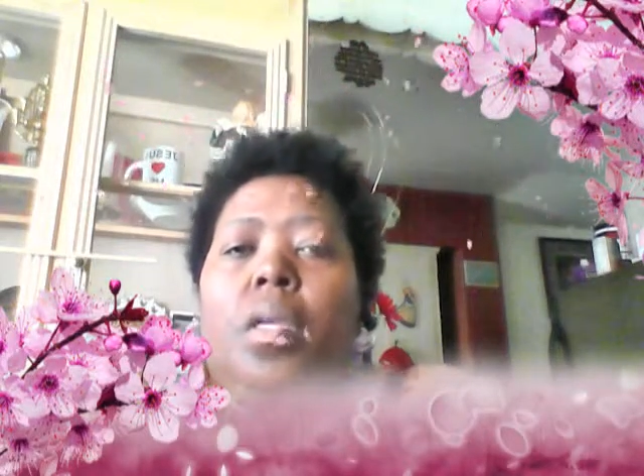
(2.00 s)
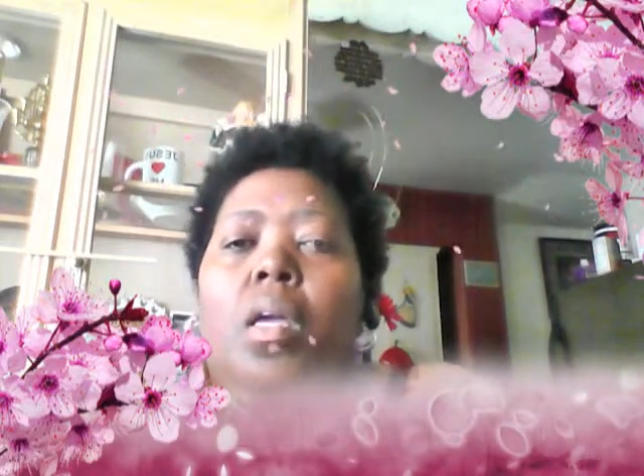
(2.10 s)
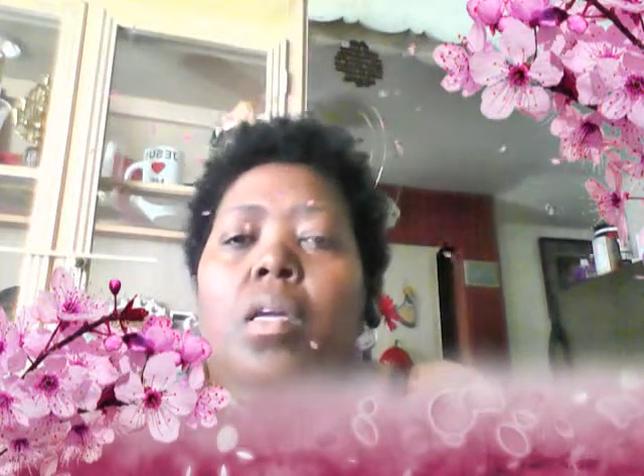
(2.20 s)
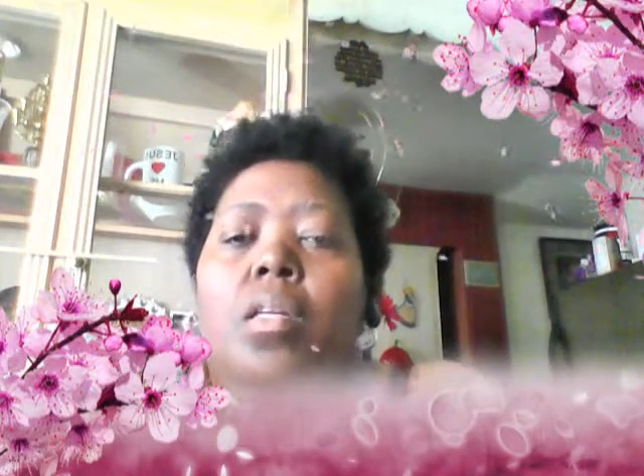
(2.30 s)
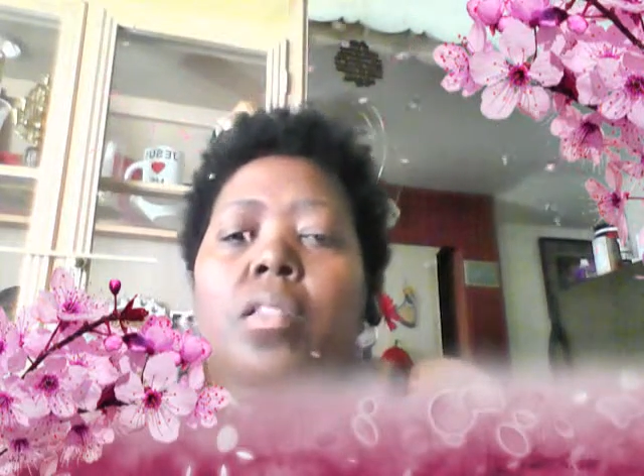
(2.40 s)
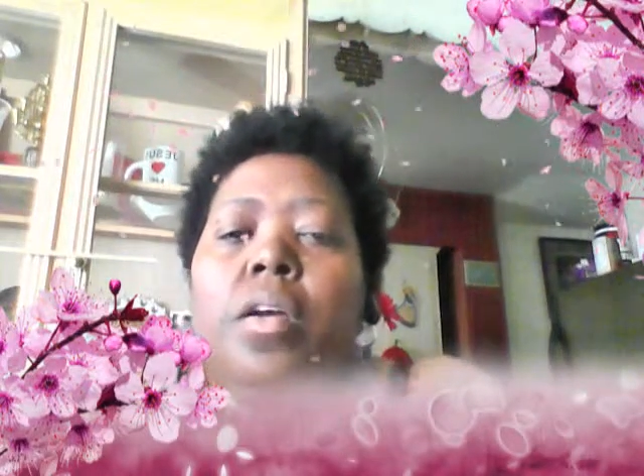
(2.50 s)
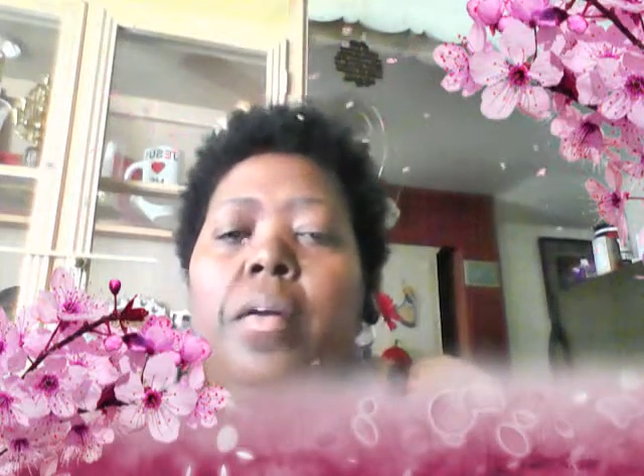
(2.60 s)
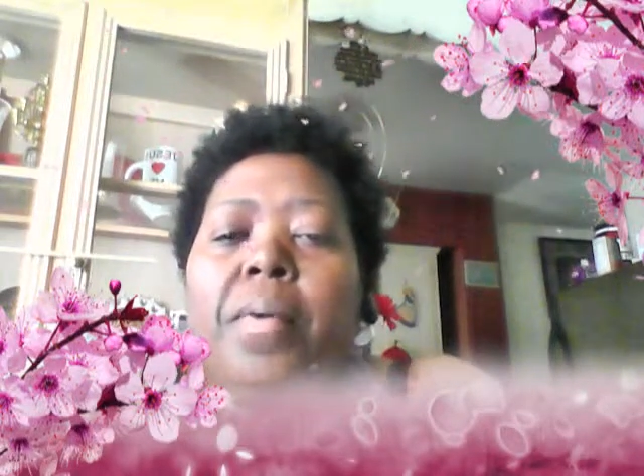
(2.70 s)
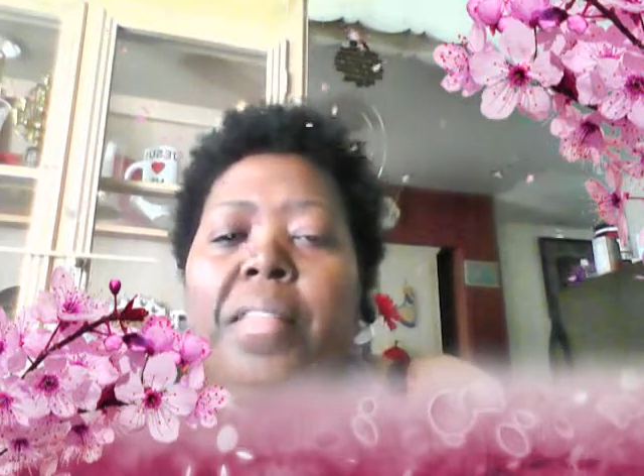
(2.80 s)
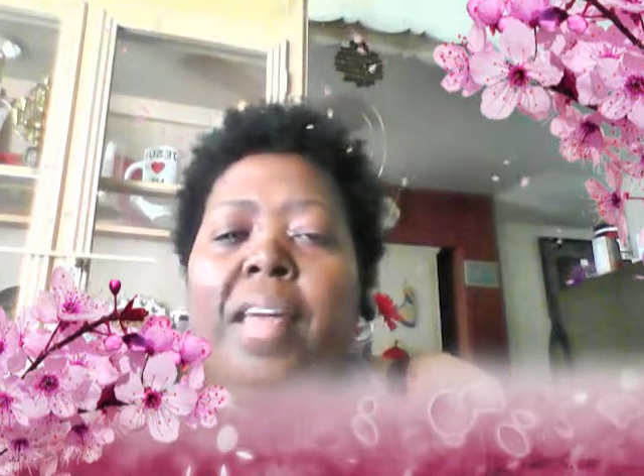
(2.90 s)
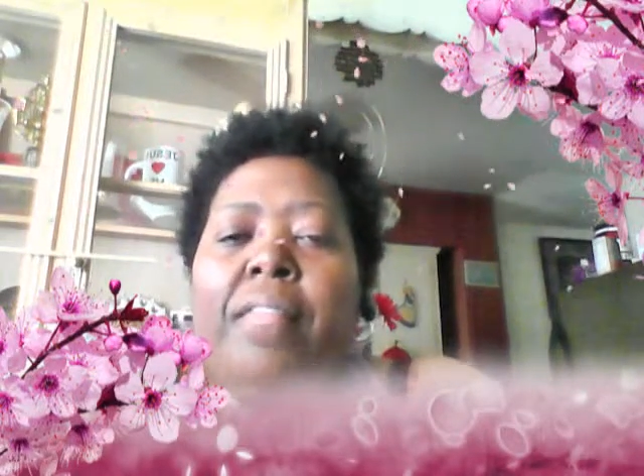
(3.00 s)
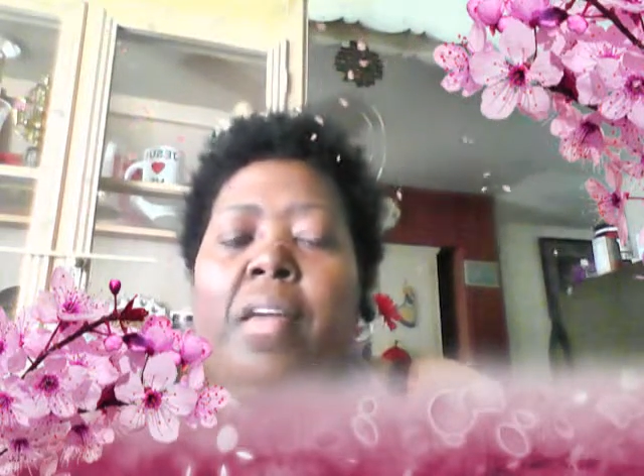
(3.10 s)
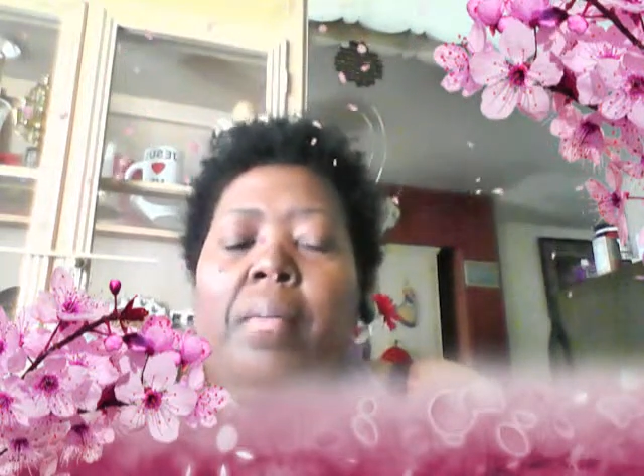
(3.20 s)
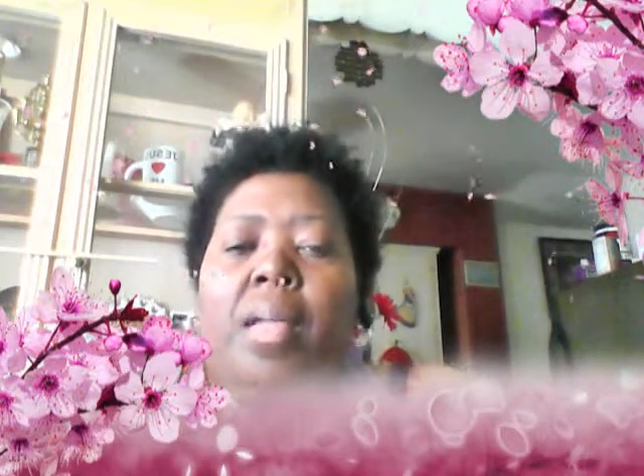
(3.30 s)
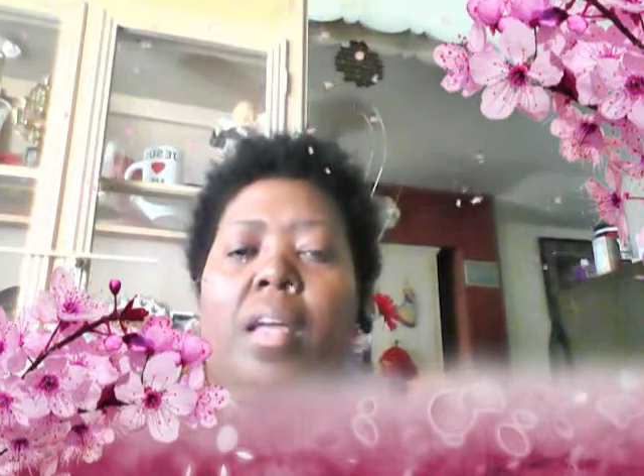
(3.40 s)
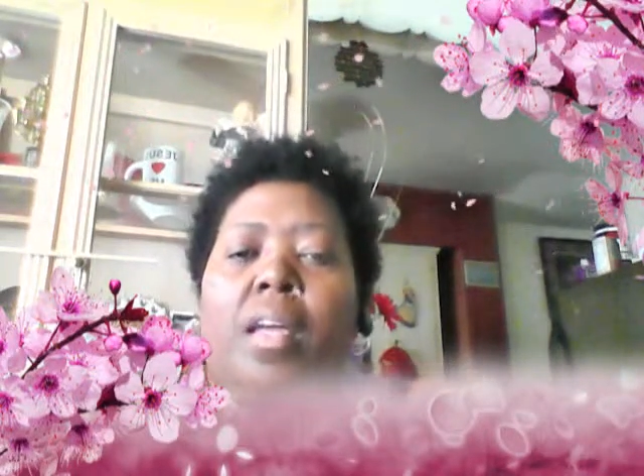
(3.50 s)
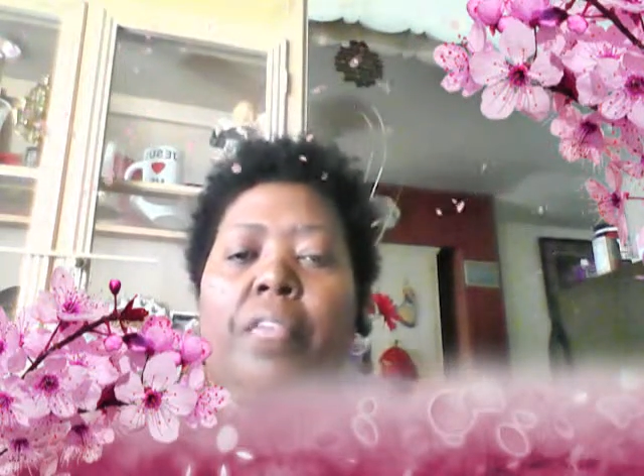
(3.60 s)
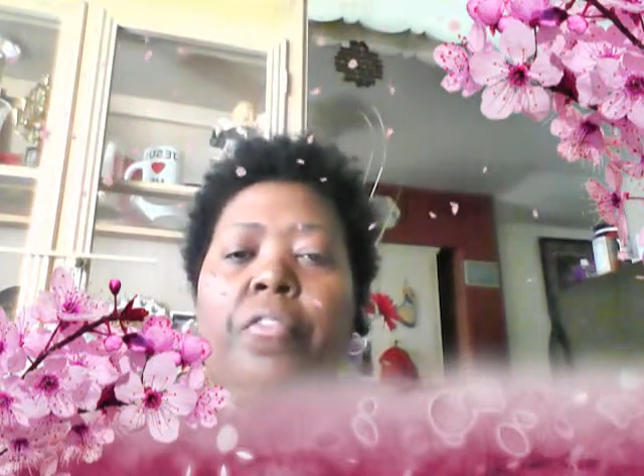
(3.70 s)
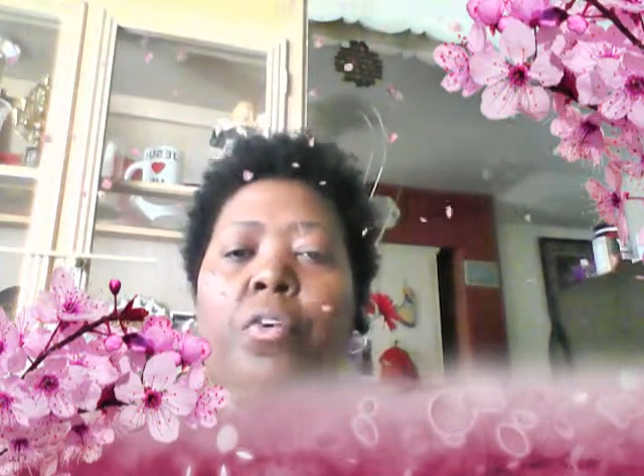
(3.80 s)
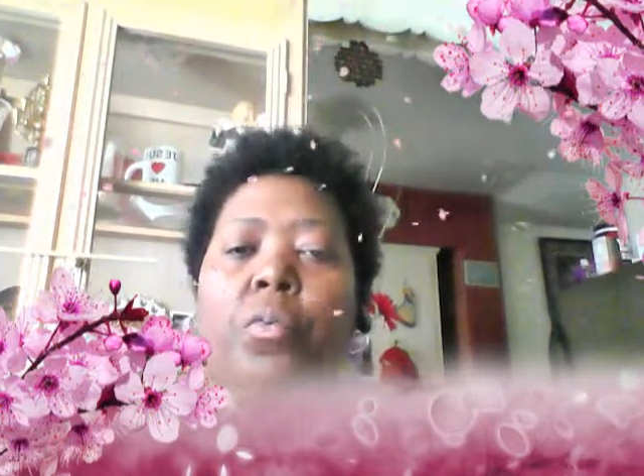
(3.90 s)
Sorry about that, family. I had a
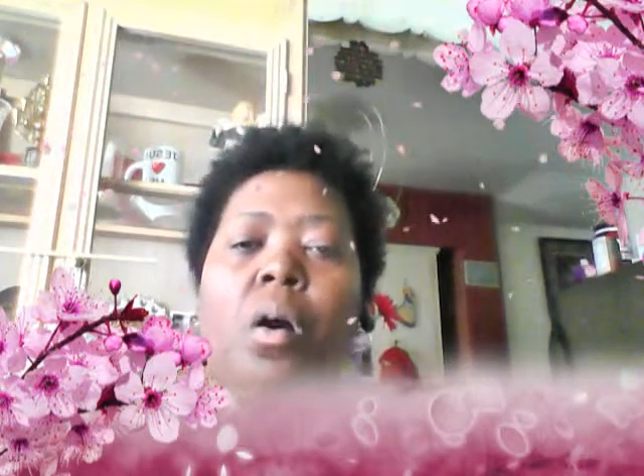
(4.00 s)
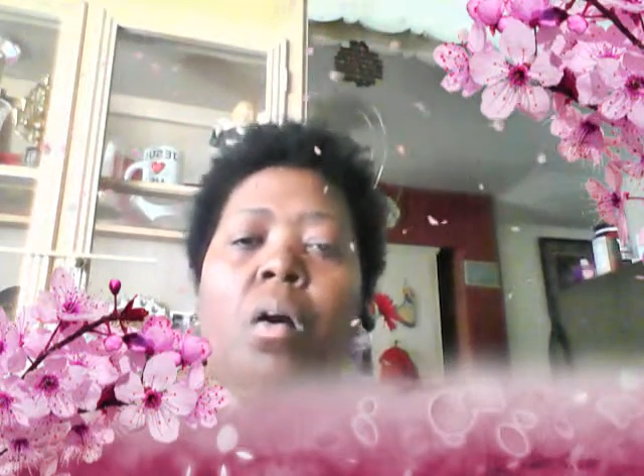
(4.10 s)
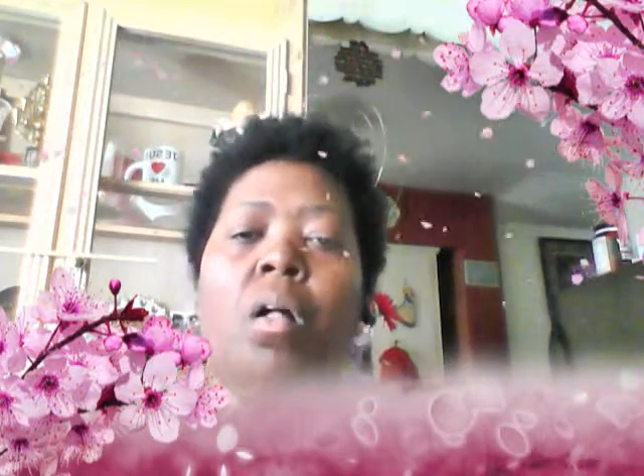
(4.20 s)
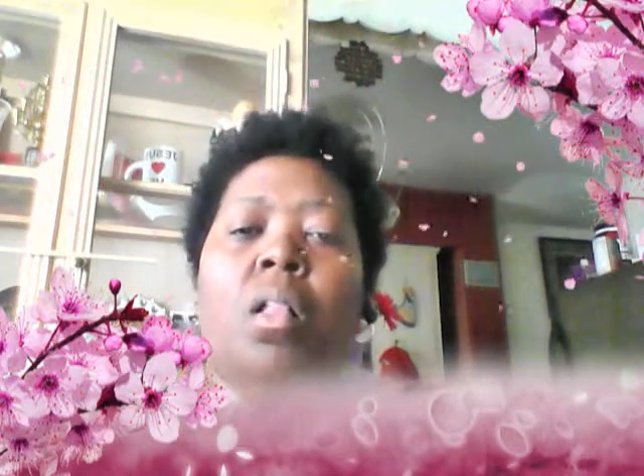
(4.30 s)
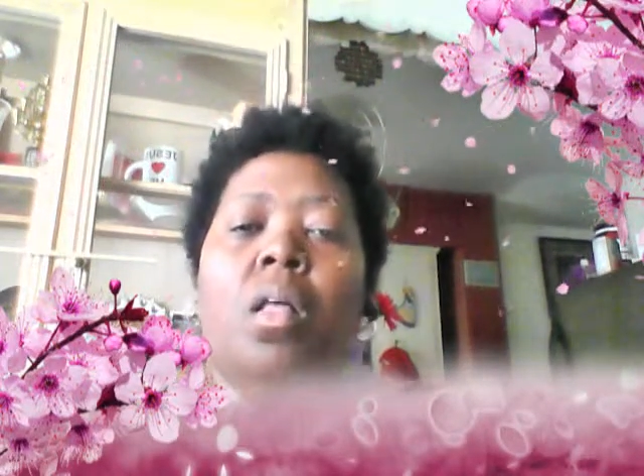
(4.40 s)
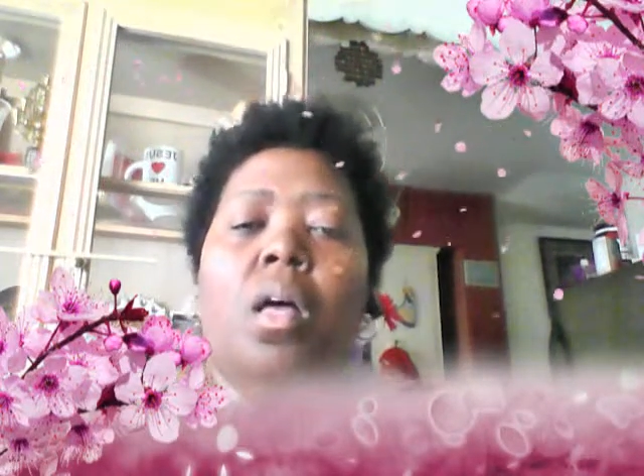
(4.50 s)
phone call.